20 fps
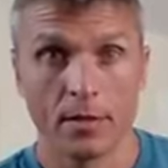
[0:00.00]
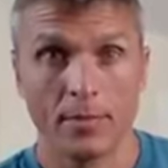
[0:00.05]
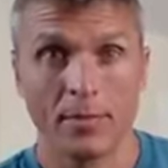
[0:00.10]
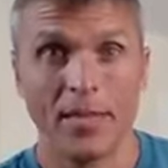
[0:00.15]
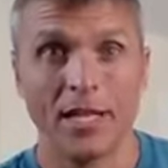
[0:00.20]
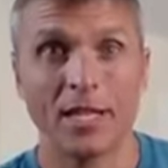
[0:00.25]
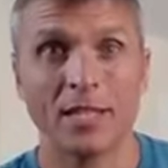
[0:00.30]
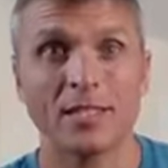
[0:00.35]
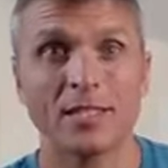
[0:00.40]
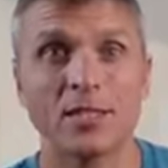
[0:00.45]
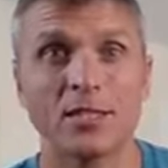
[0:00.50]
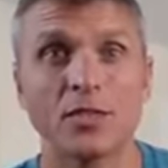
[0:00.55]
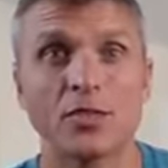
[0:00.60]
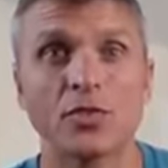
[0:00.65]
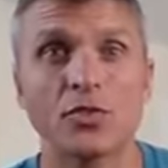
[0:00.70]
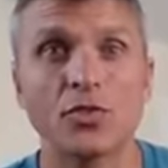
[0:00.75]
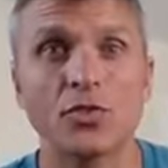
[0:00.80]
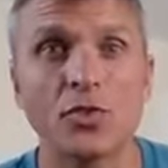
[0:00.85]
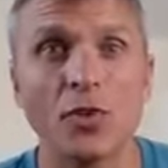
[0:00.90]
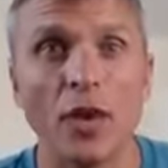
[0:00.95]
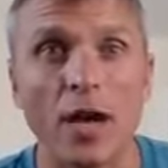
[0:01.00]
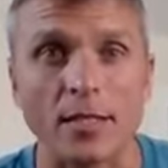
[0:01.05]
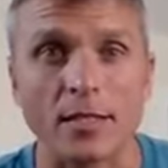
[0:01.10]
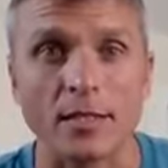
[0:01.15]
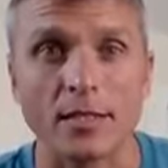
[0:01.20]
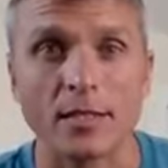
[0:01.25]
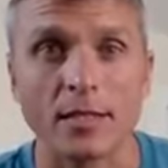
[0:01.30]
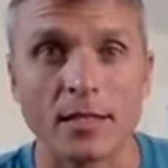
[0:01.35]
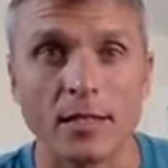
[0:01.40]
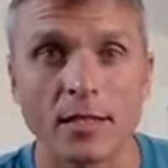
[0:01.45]
Because it's a
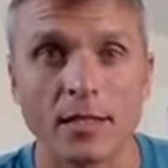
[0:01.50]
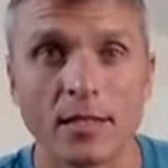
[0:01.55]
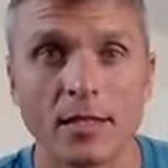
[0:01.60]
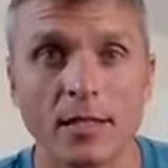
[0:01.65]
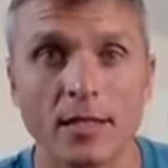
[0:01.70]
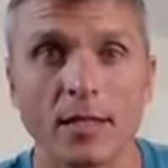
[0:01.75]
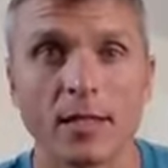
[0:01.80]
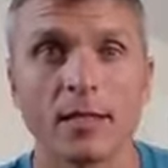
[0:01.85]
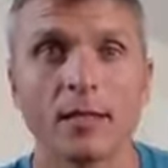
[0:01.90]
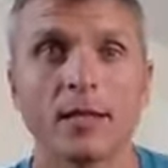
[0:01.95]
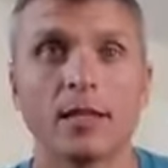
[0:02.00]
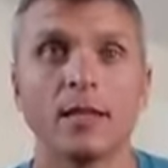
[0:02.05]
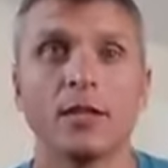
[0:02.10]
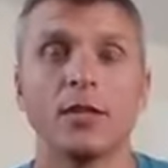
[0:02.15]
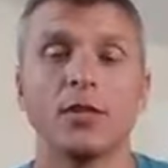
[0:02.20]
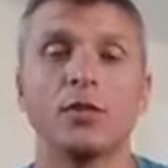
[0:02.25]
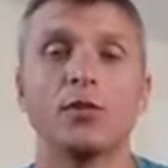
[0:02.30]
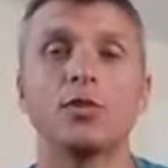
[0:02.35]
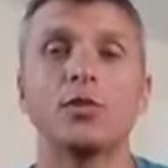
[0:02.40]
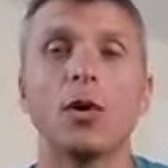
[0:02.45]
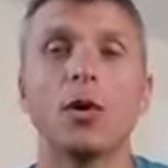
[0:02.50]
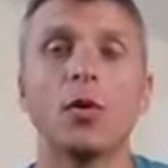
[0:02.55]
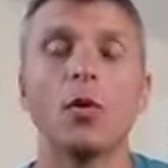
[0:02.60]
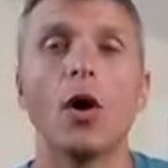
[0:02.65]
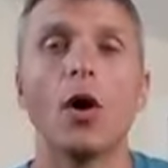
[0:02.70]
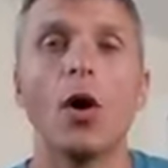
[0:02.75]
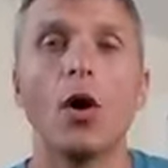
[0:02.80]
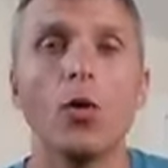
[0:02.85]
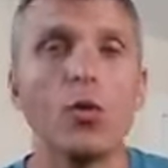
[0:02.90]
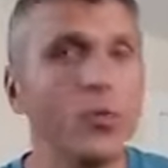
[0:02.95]
trust. You
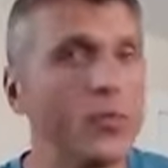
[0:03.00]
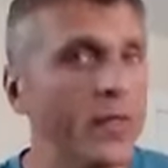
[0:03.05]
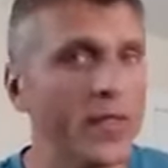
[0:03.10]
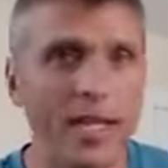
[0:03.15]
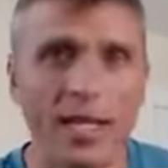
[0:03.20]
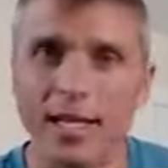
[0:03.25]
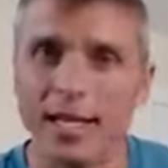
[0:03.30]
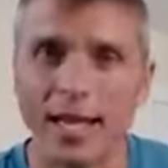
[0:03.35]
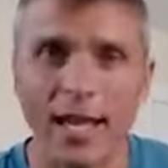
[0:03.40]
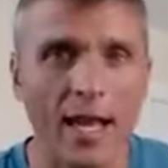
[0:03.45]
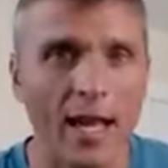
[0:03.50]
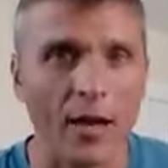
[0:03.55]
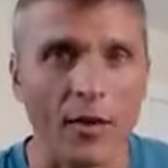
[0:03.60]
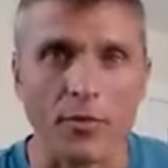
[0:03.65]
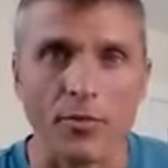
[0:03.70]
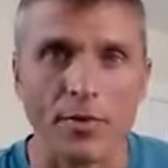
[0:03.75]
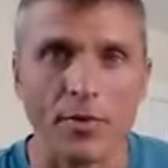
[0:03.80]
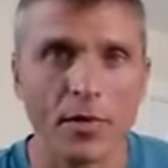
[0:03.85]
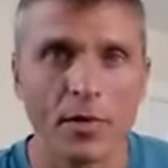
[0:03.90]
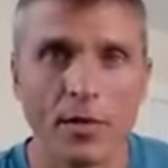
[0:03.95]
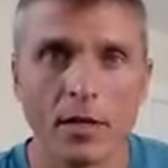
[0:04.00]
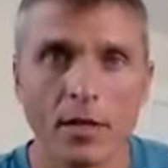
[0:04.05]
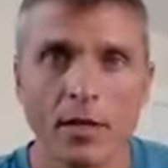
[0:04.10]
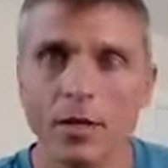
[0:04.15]
don't own the account.